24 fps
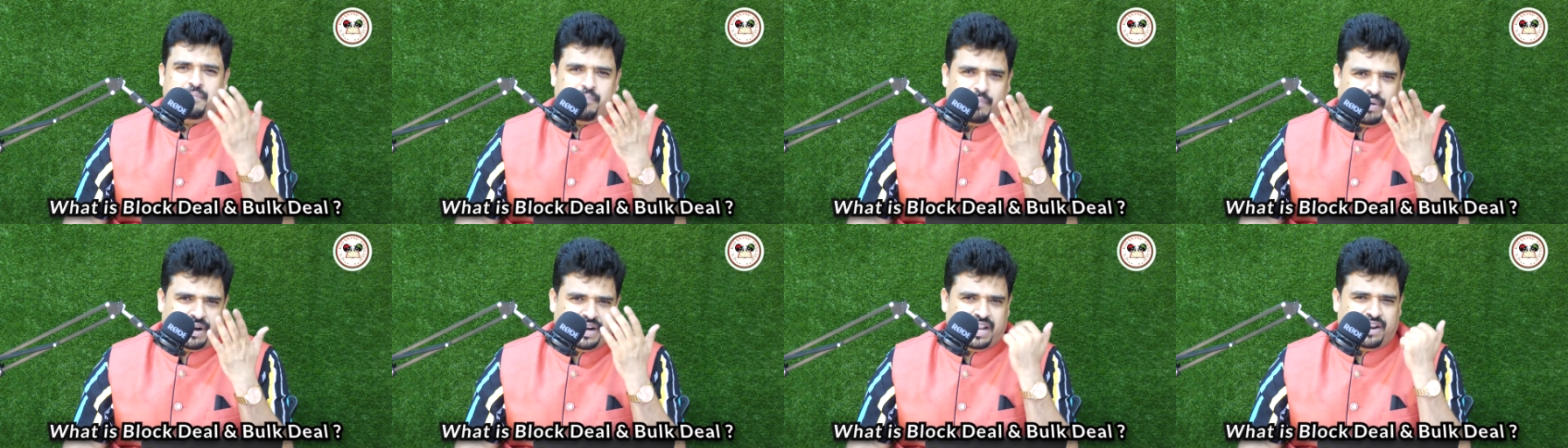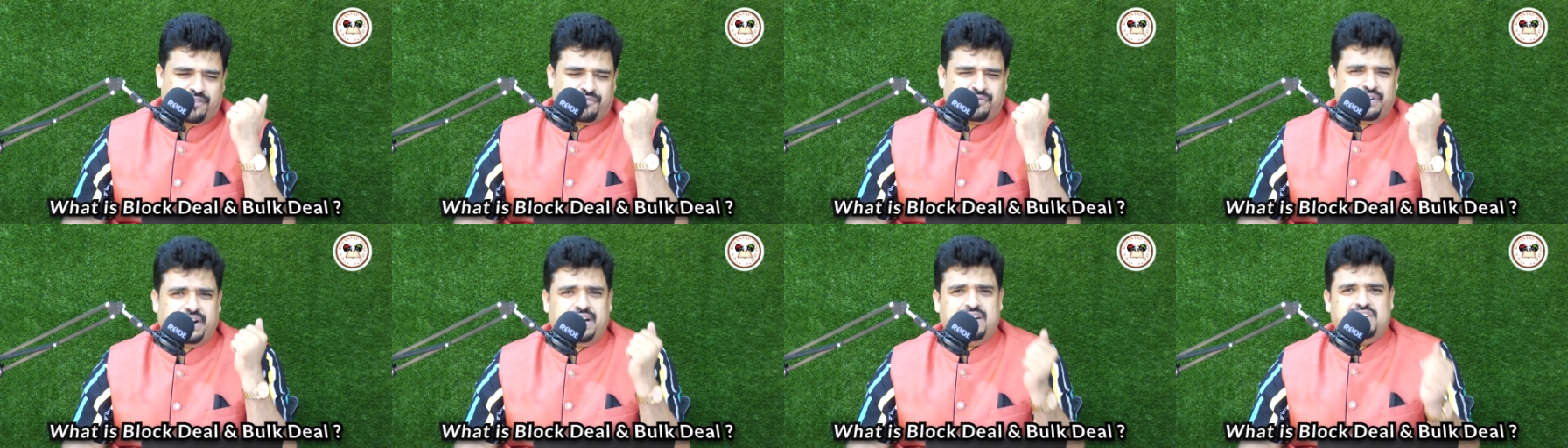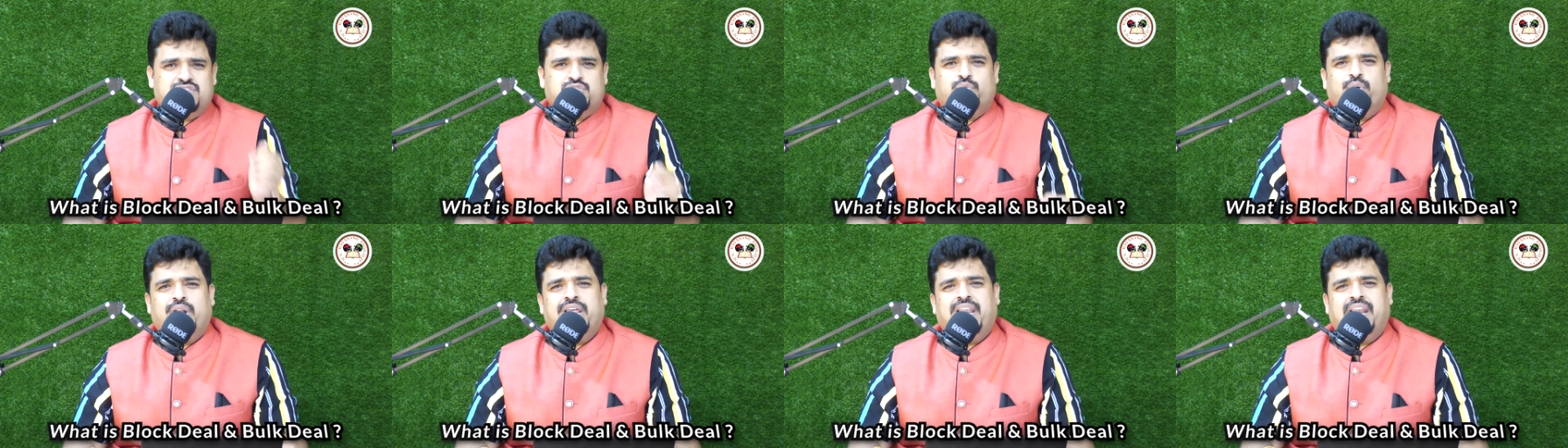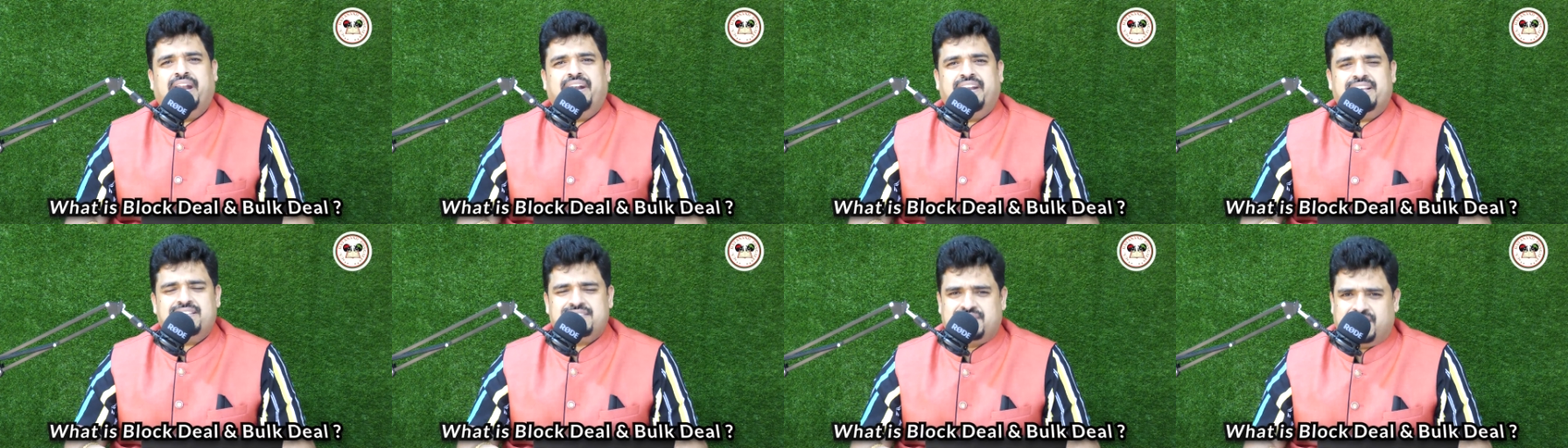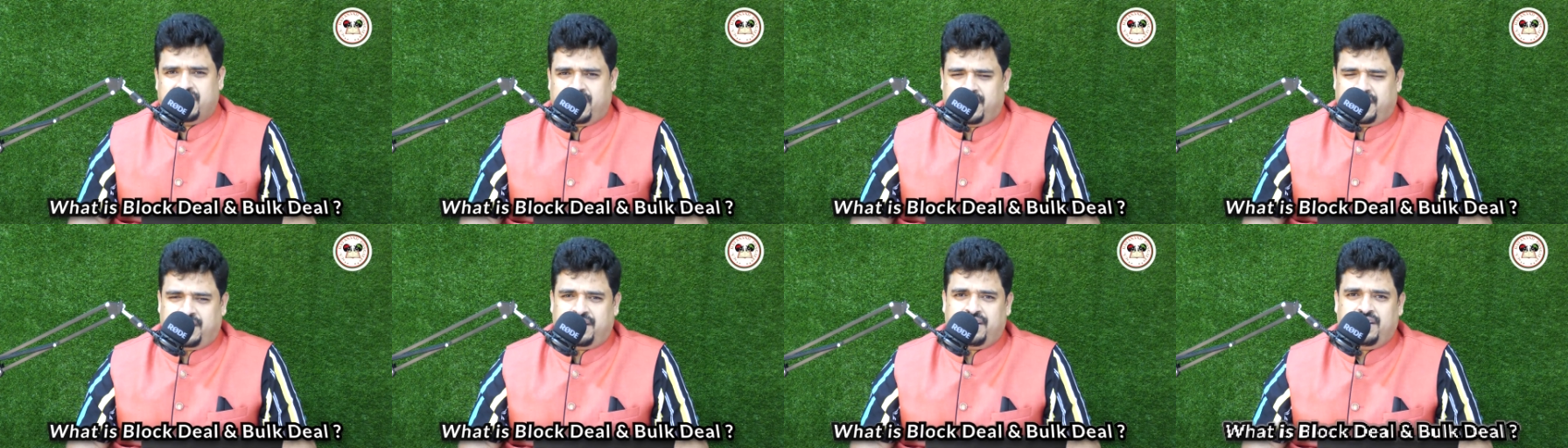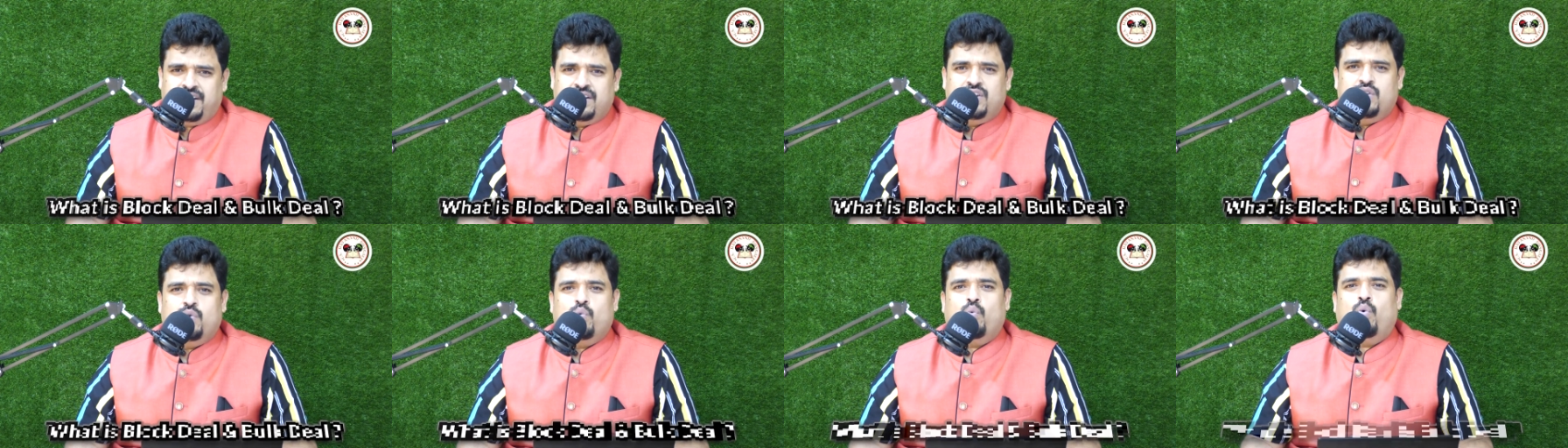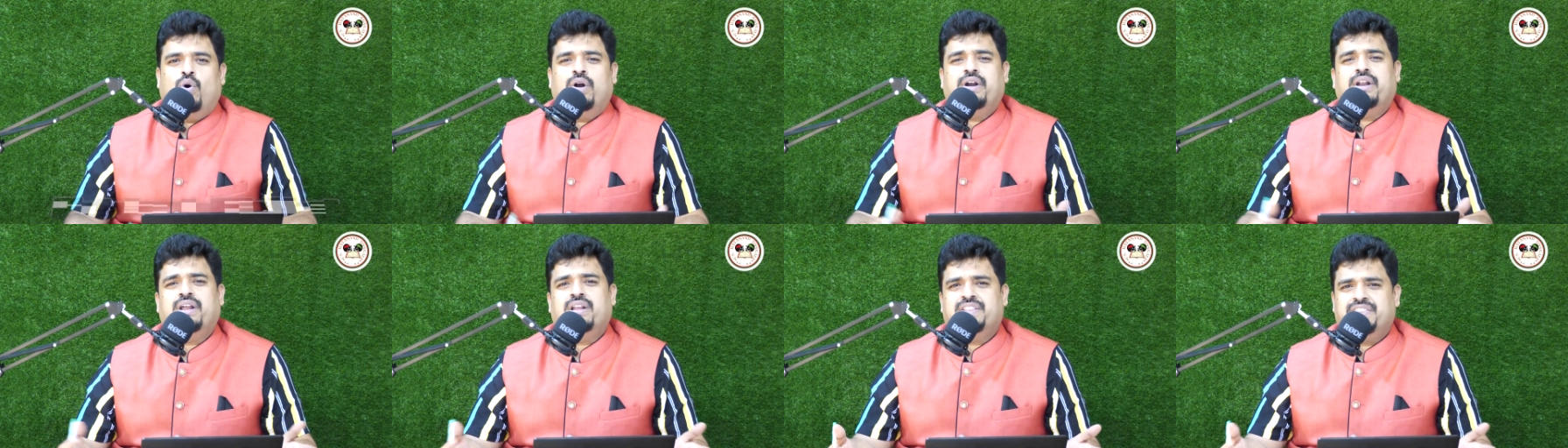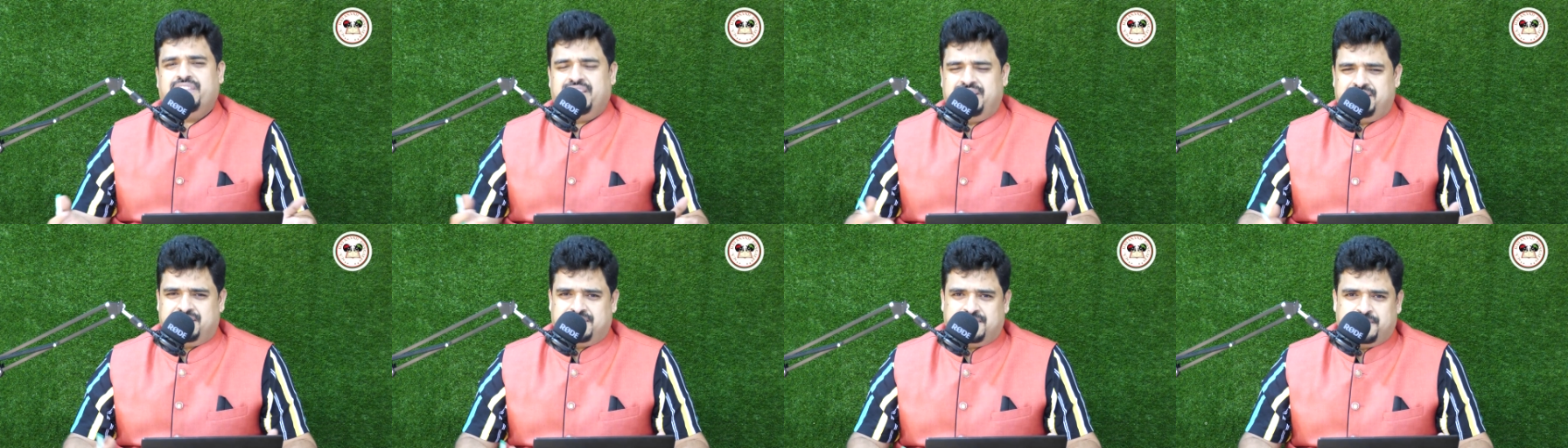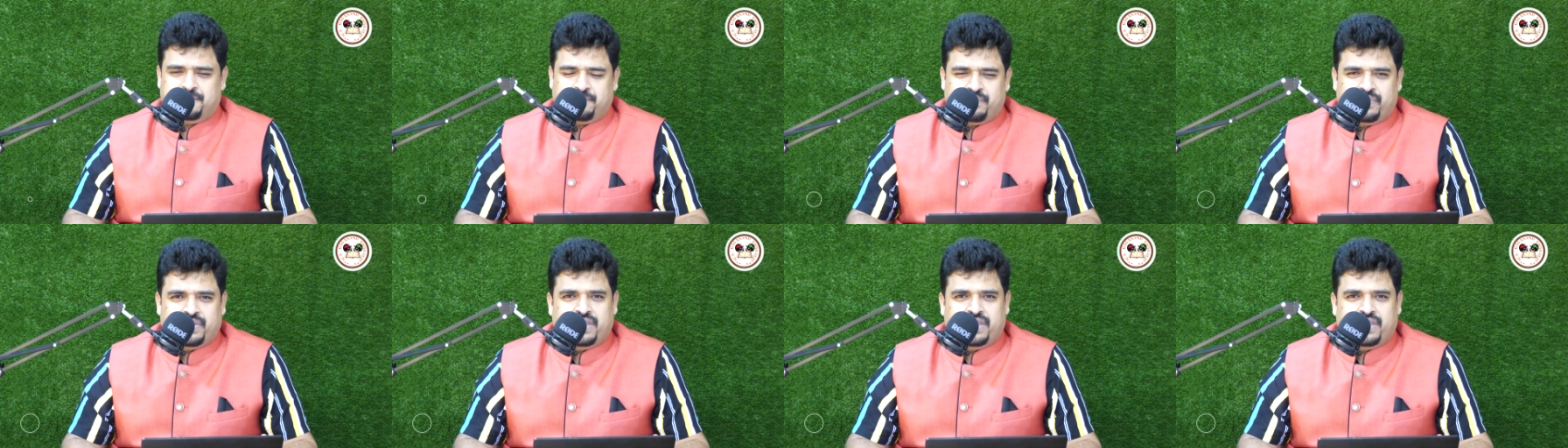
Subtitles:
My dear friends, today let us learn what are these.